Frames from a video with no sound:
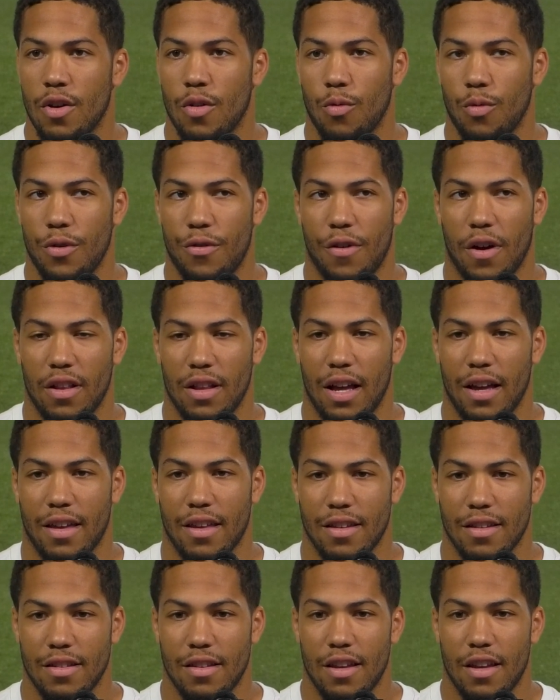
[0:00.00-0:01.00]
we felt
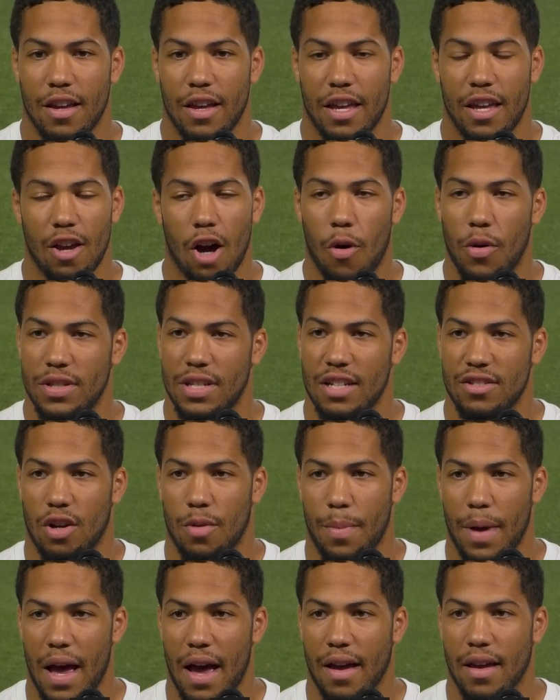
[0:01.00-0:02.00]
like he always has our
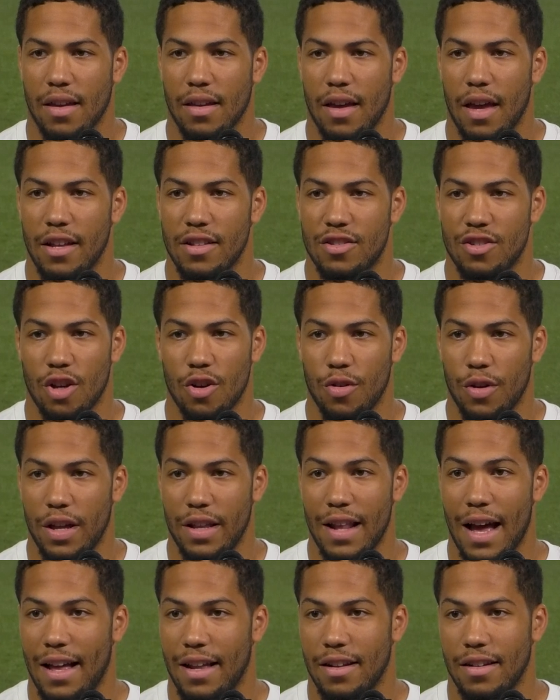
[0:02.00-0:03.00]
back, and so
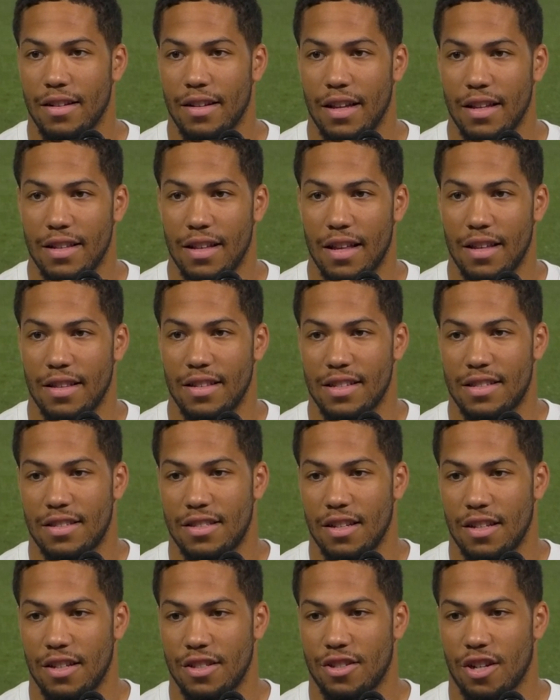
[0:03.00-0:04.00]

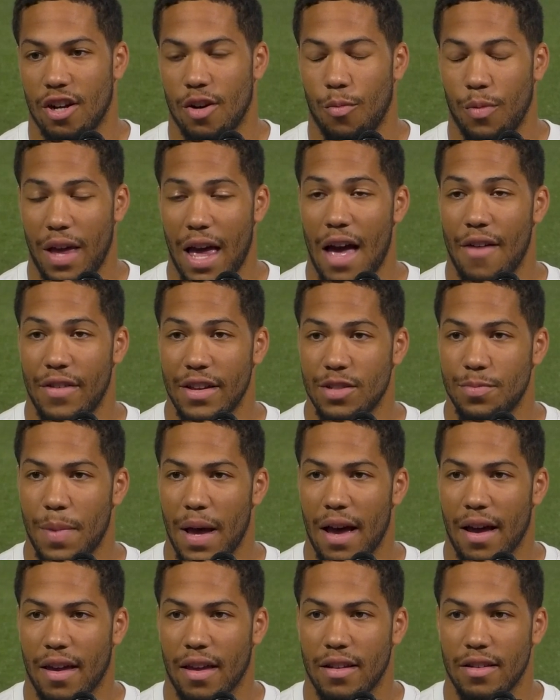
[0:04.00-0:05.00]
in turn we have his back.